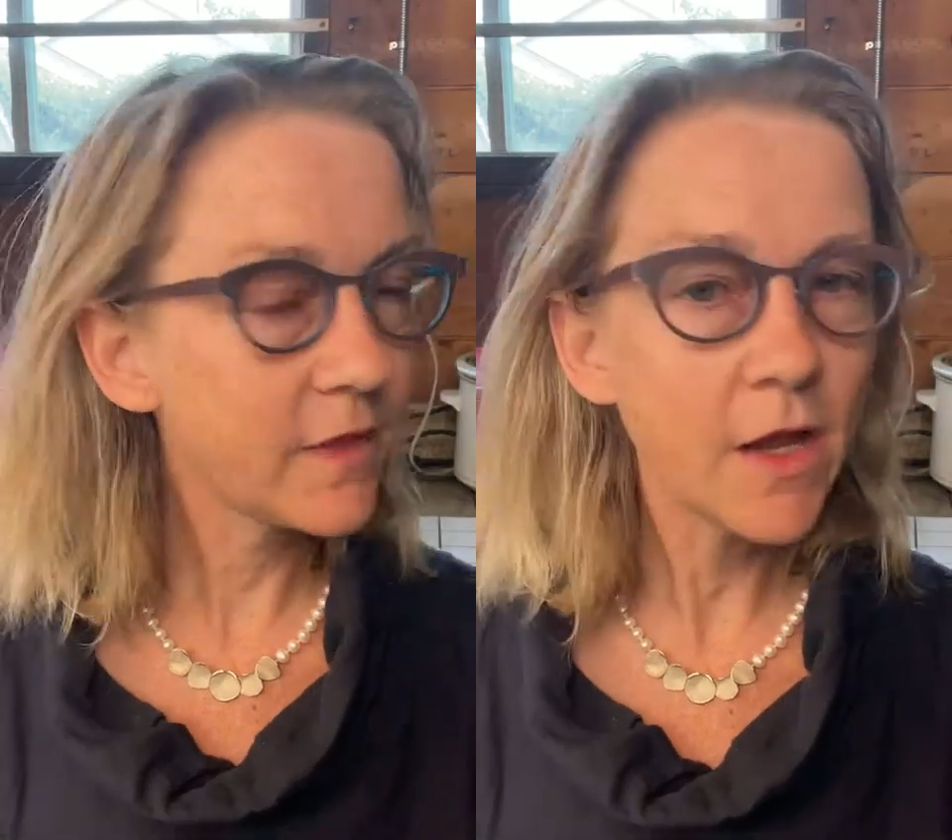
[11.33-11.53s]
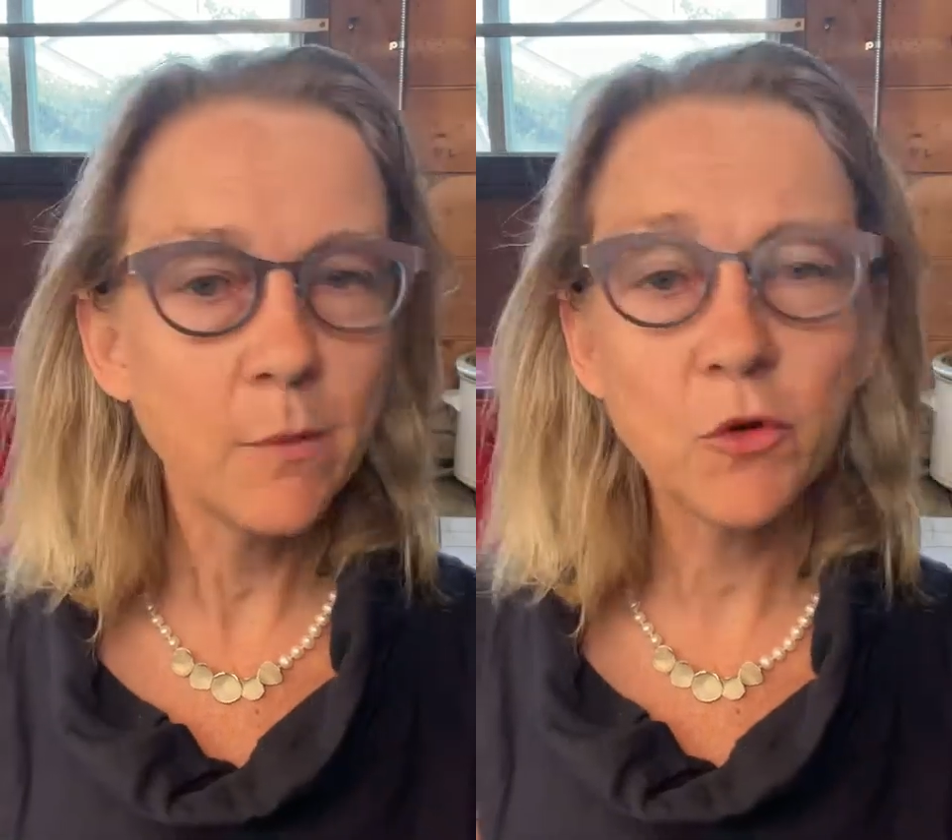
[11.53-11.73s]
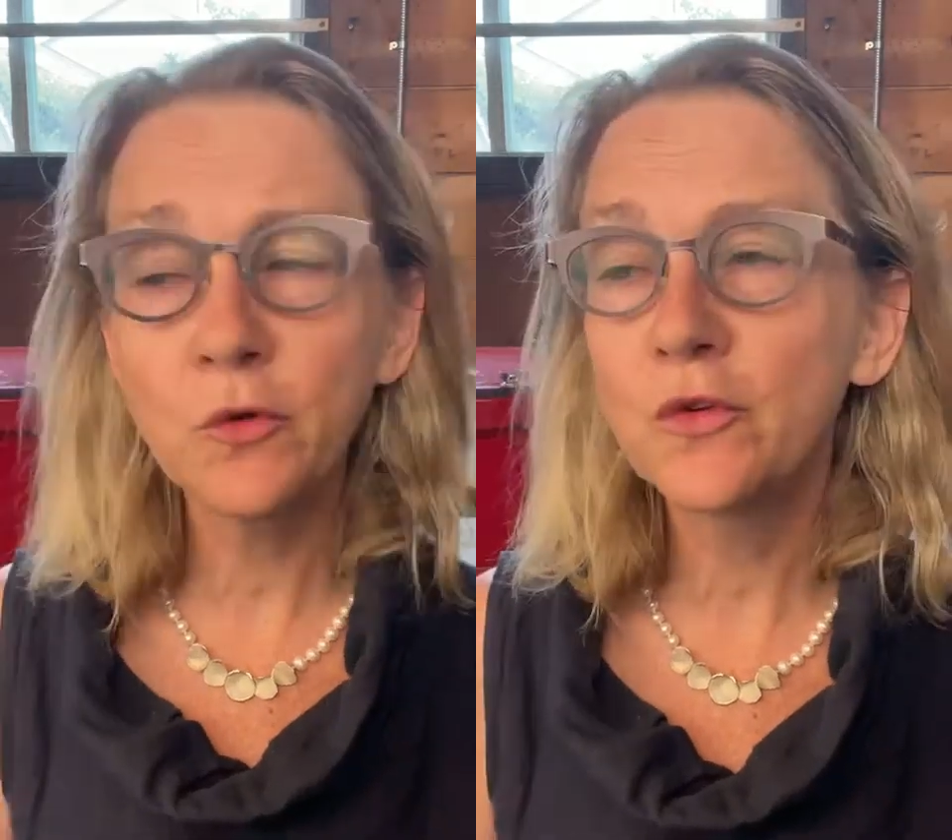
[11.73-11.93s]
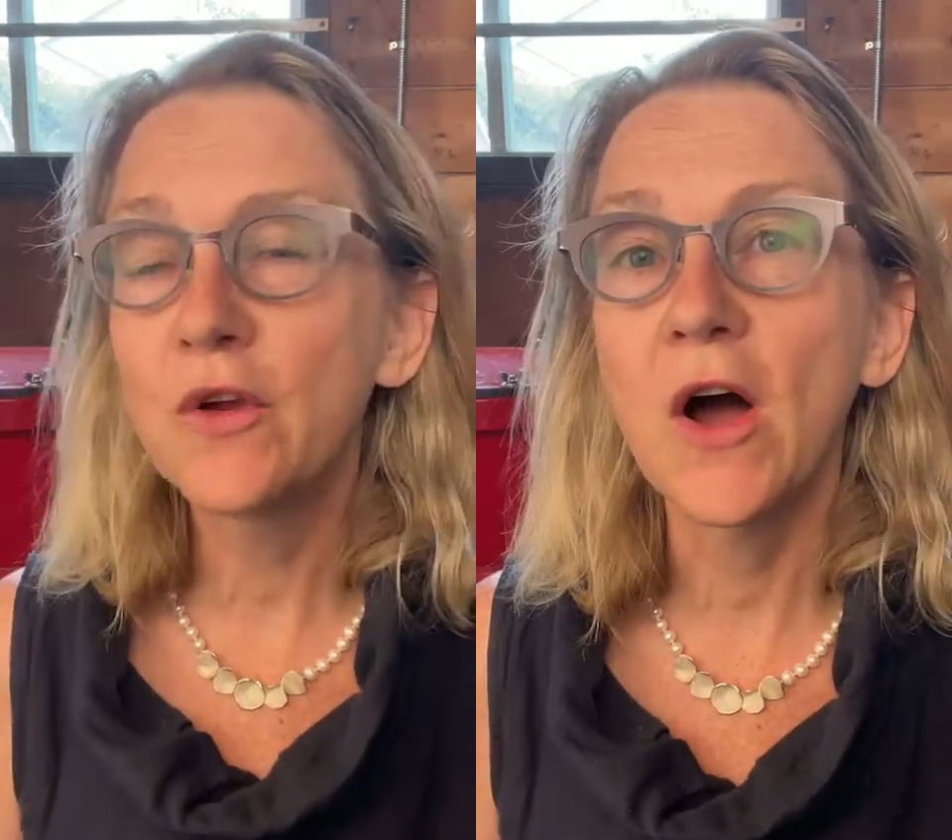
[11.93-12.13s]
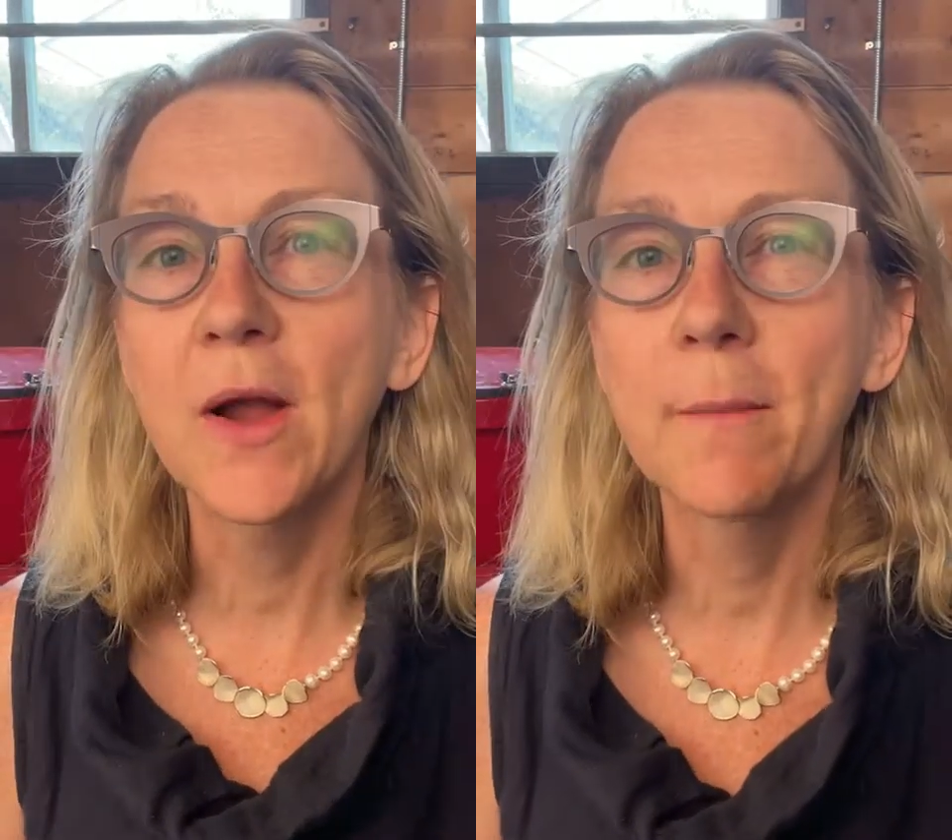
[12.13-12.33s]
going to
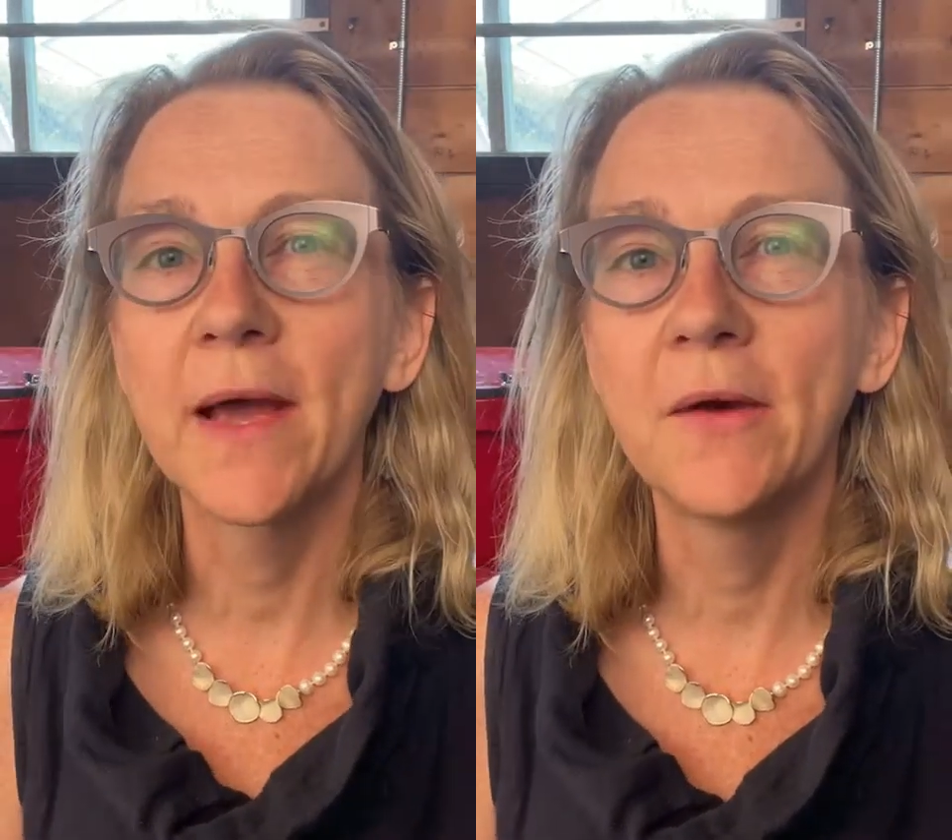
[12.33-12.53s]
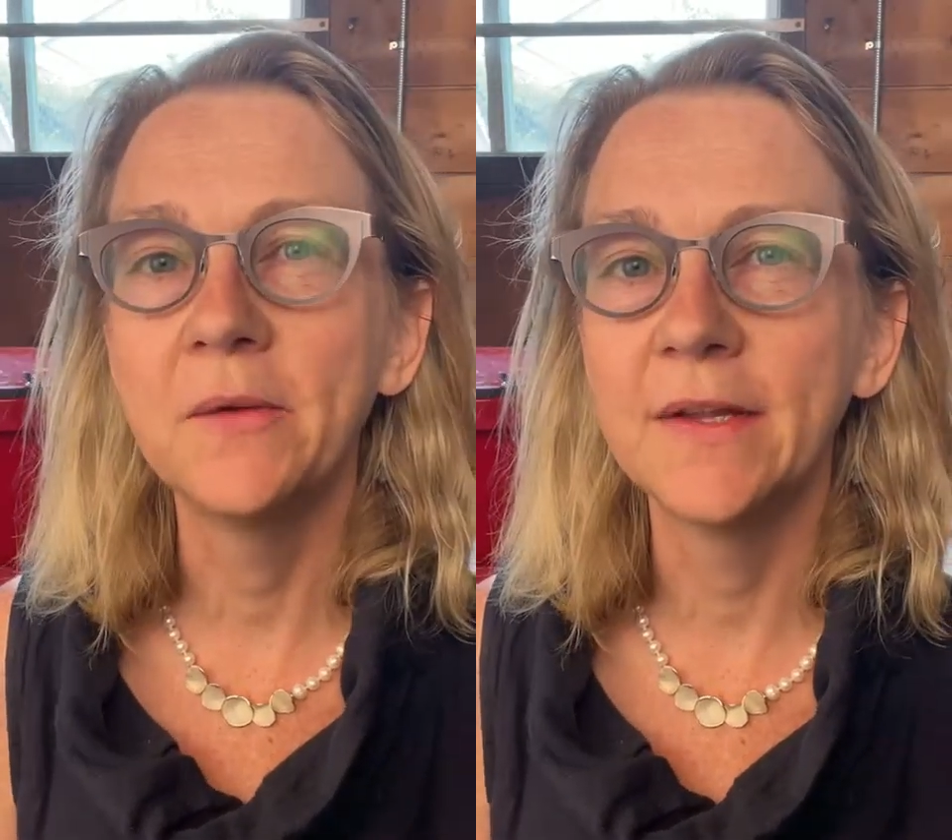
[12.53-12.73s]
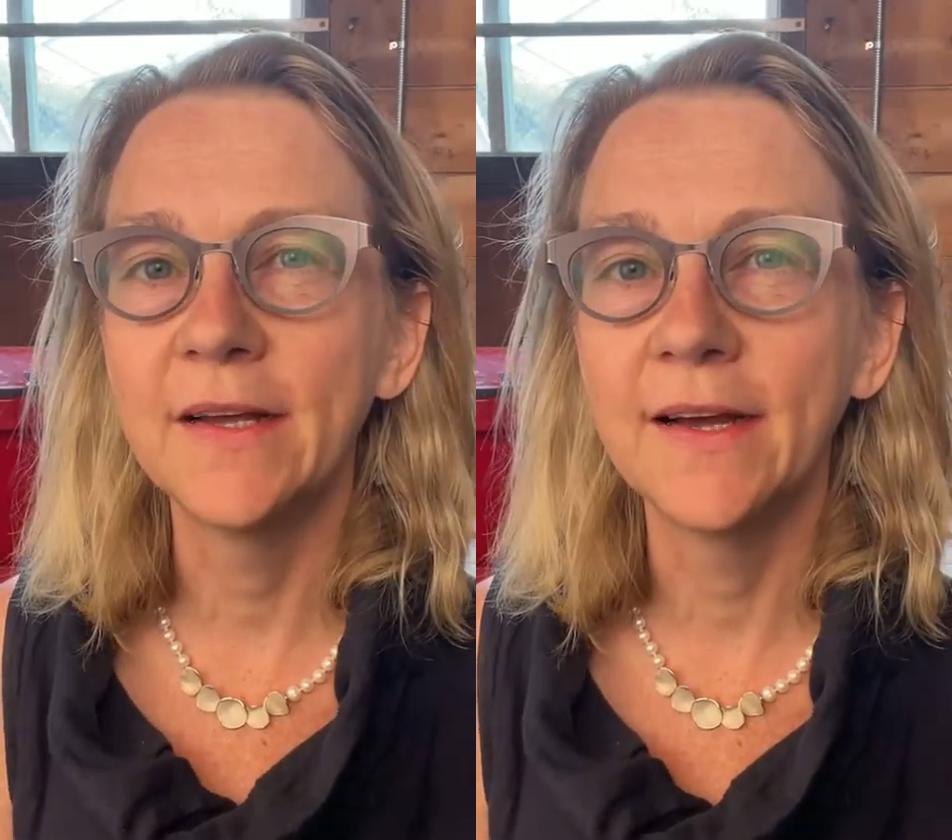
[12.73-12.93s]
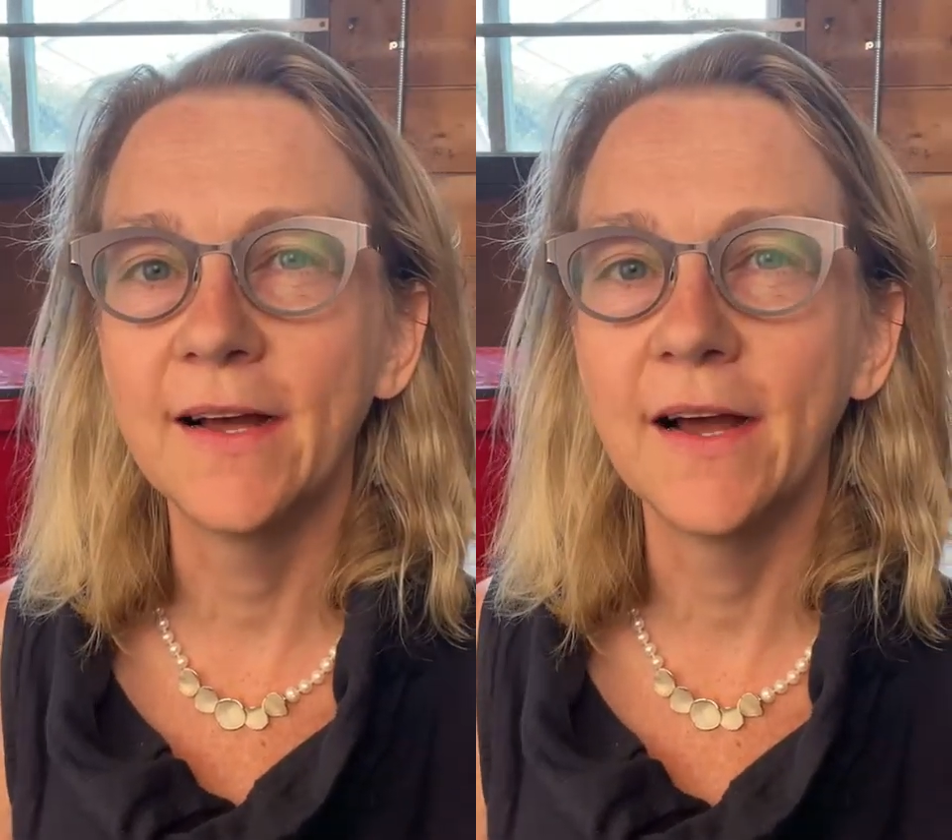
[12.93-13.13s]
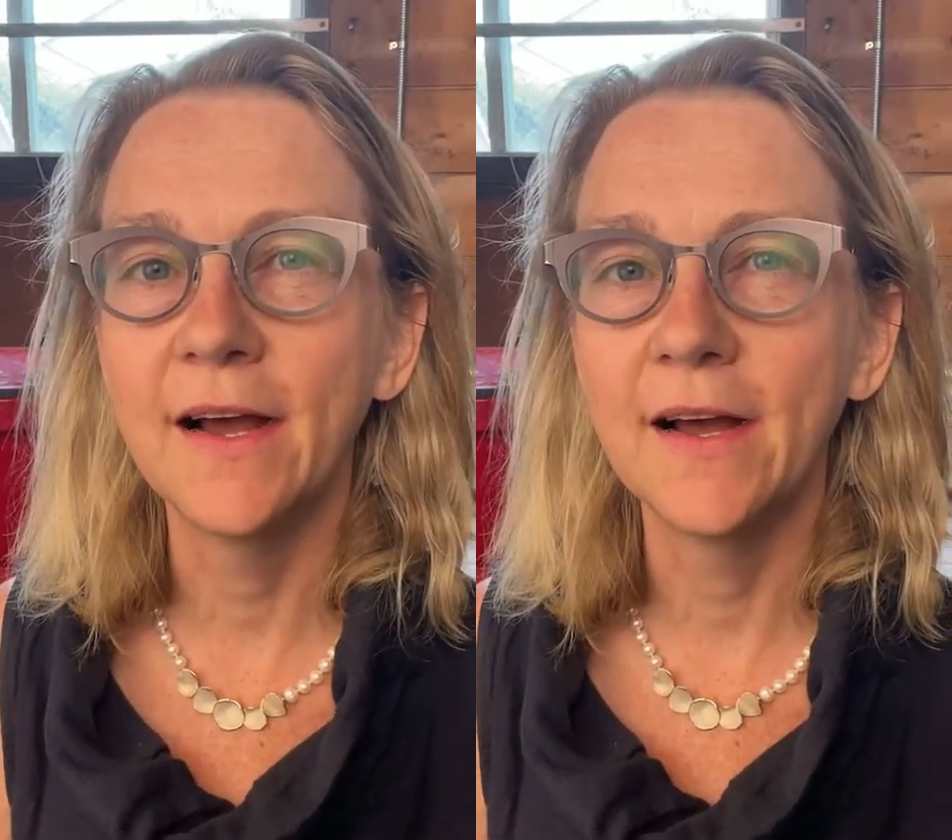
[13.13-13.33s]
talk about
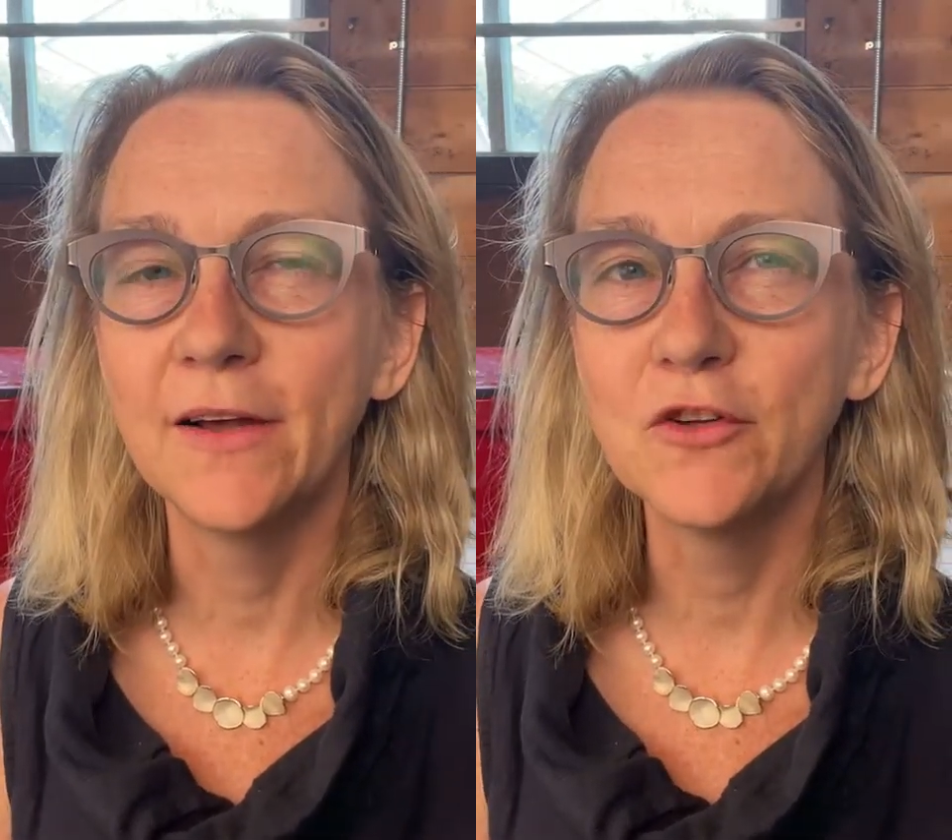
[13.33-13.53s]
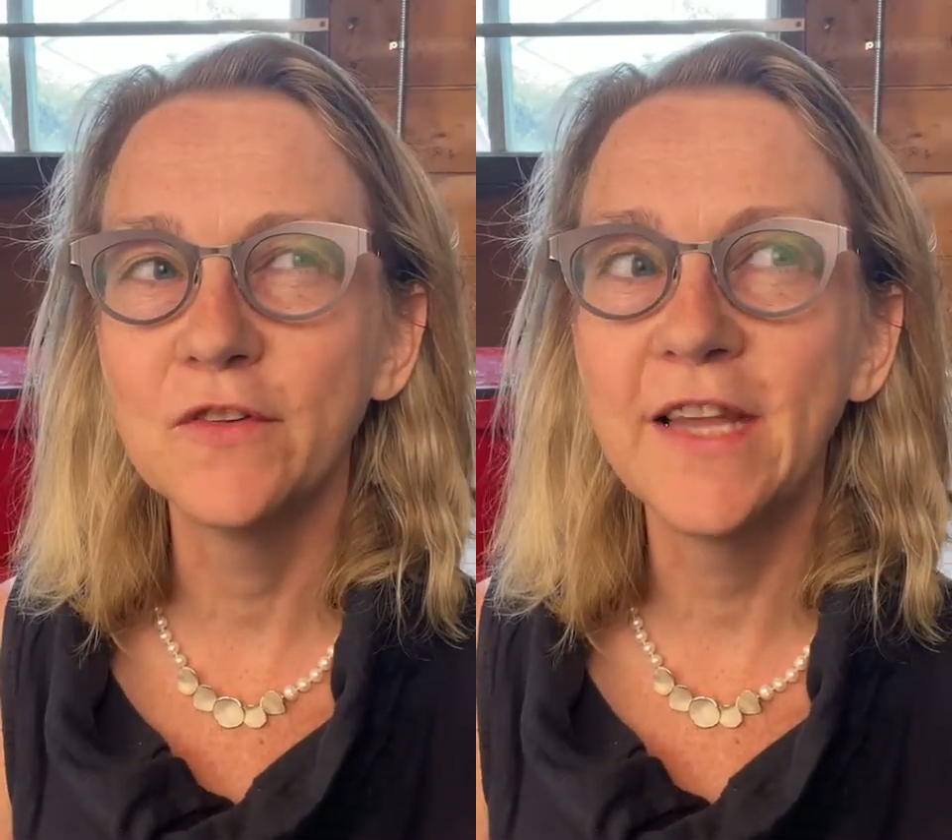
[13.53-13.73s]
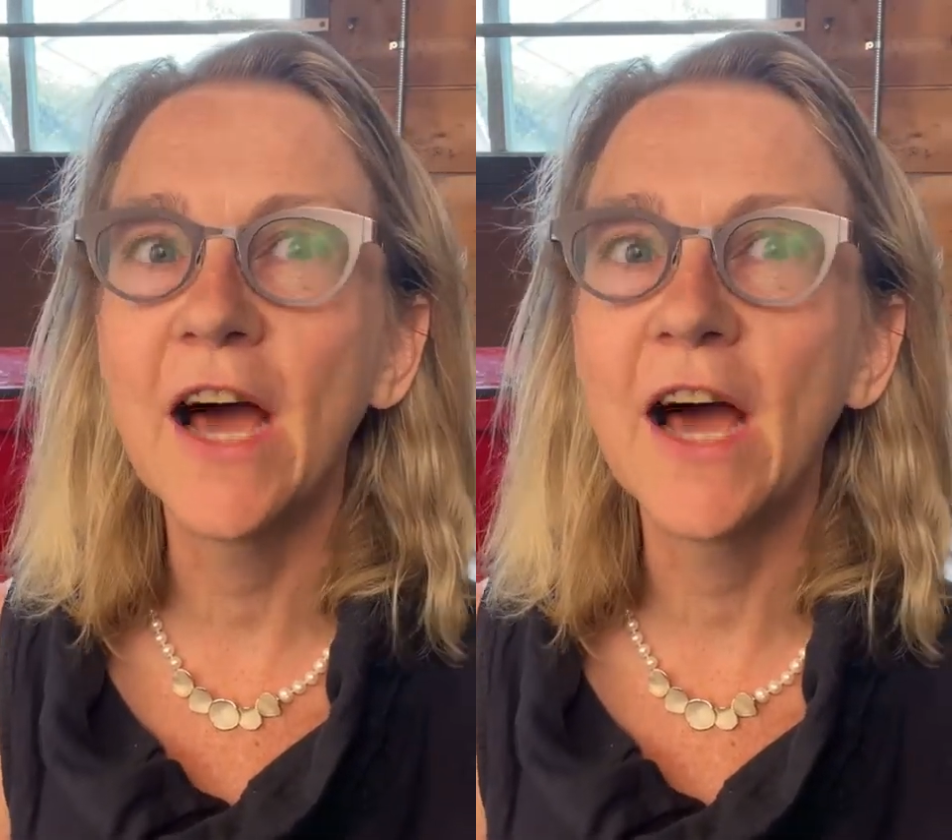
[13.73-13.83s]
the